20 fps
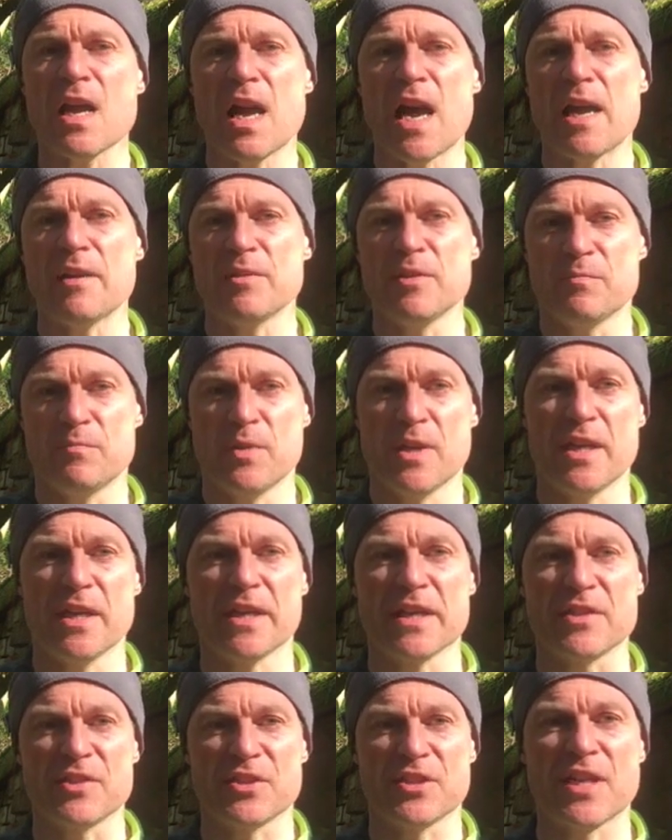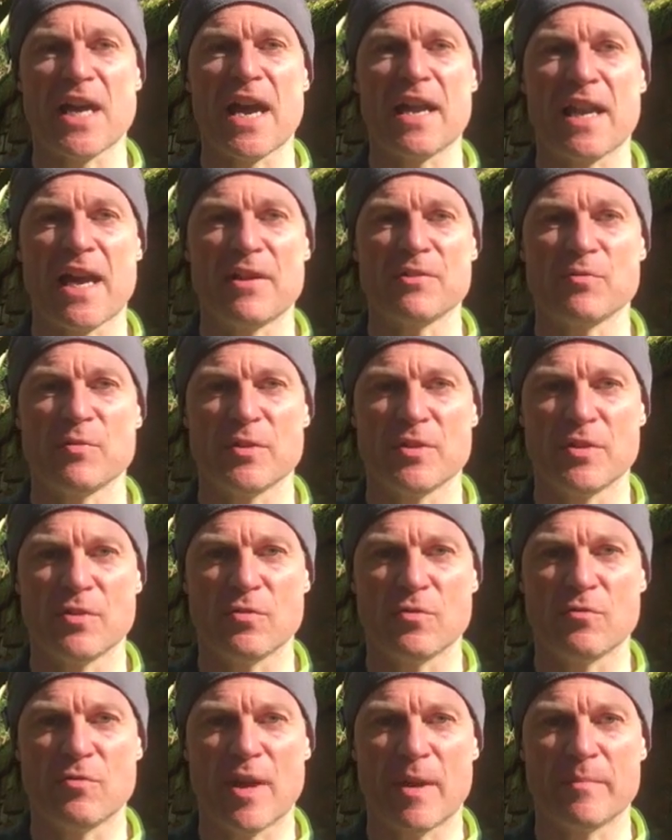it can scale out with
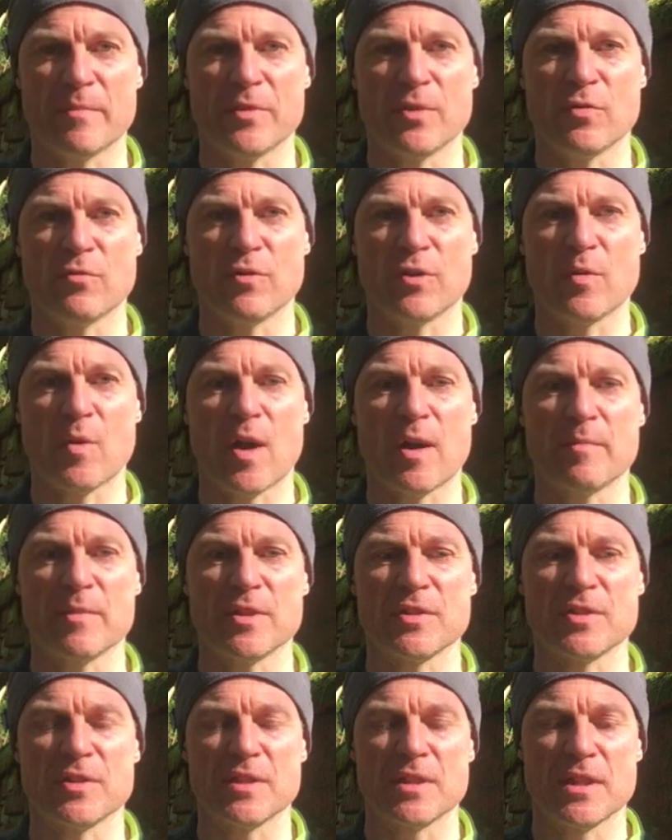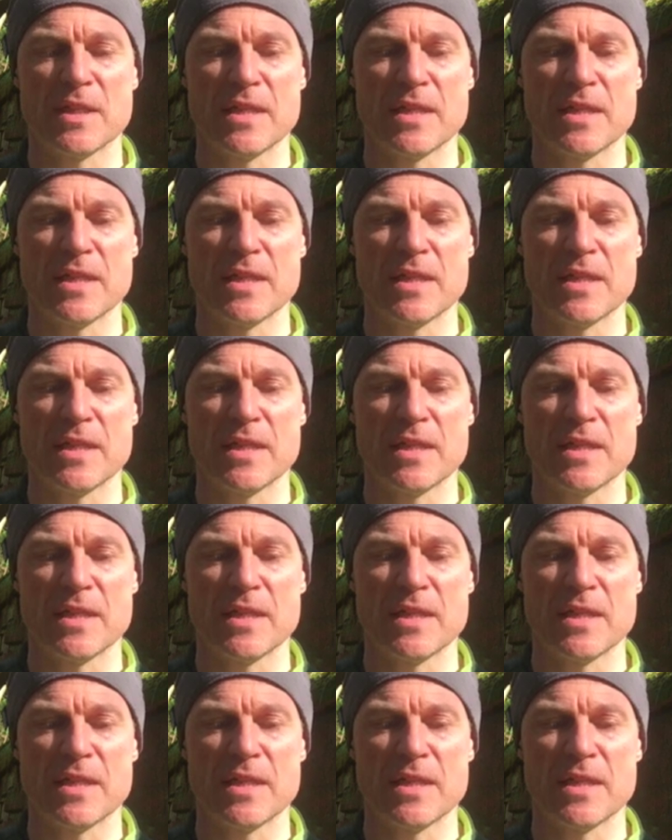your requirements.